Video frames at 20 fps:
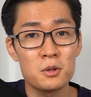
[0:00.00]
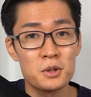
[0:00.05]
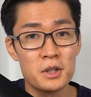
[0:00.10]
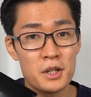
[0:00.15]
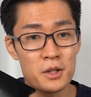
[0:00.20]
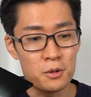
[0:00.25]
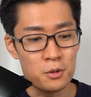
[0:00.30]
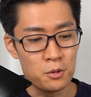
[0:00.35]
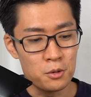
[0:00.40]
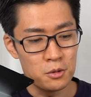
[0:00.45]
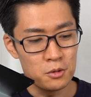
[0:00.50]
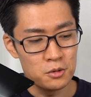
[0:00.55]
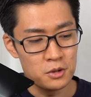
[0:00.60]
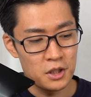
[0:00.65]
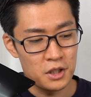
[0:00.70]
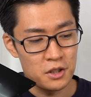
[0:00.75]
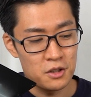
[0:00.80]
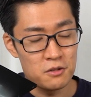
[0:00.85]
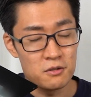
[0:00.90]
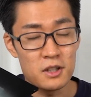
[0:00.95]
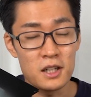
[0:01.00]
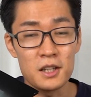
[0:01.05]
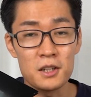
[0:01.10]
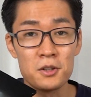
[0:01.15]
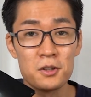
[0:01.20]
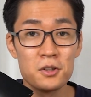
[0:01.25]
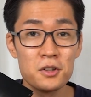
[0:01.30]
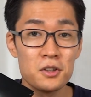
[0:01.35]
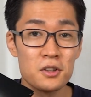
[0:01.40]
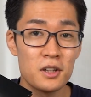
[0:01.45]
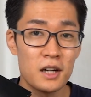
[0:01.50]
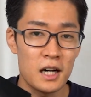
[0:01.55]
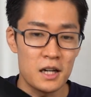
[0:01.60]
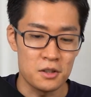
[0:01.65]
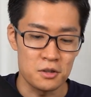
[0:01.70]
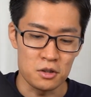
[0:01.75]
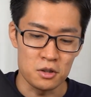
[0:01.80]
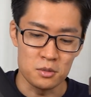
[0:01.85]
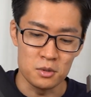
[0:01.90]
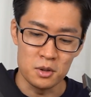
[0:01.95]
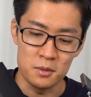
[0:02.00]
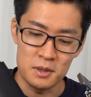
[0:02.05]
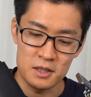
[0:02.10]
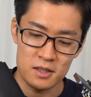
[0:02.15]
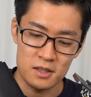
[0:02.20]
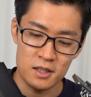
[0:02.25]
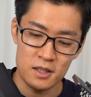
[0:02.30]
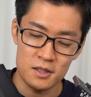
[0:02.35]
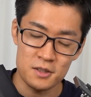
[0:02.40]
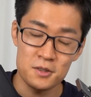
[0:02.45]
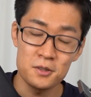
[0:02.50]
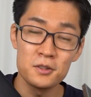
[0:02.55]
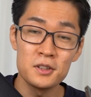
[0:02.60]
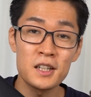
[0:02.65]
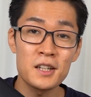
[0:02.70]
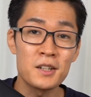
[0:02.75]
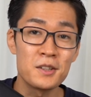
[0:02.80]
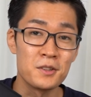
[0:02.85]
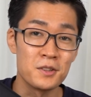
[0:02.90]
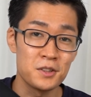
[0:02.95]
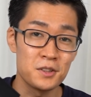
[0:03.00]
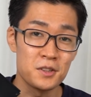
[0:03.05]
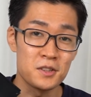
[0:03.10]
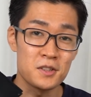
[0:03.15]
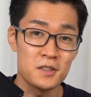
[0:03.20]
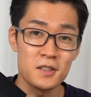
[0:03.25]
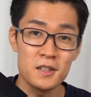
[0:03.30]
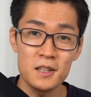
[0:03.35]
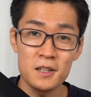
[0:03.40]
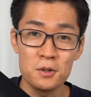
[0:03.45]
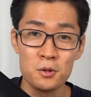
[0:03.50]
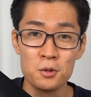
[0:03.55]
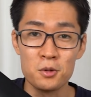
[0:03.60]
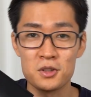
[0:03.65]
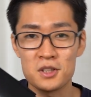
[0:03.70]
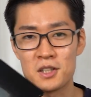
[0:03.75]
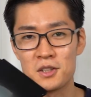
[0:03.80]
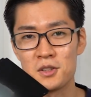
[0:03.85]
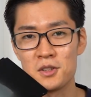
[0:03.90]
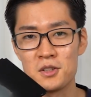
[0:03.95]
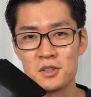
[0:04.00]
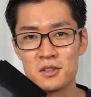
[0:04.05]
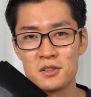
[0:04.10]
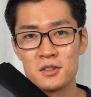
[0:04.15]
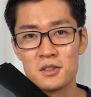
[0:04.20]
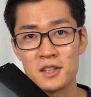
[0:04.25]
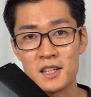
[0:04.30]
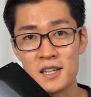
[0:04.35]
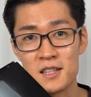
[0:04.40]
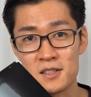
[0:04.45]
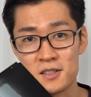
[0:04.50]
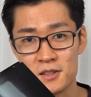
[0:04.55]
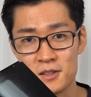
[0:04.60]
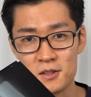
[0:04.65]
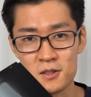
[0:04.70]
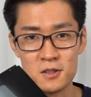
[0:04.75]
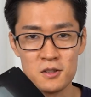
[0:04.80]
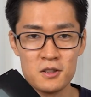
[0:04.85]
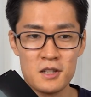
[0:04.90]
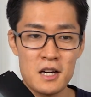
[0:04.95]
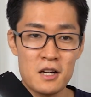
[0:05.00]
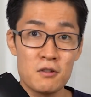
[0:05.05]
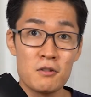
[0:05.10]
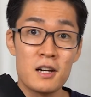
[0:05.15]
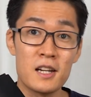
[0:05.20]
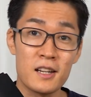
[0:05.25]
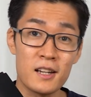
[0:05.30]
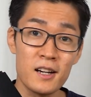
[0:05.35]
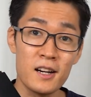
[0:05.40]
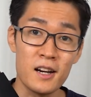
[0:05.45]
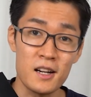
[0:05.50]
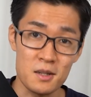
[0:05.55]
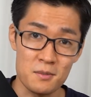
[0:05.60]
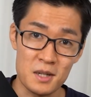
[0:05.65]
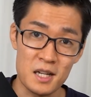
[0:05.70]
There are many reasons for covering it with a metal box, and one of them is to attenuate radiated noise.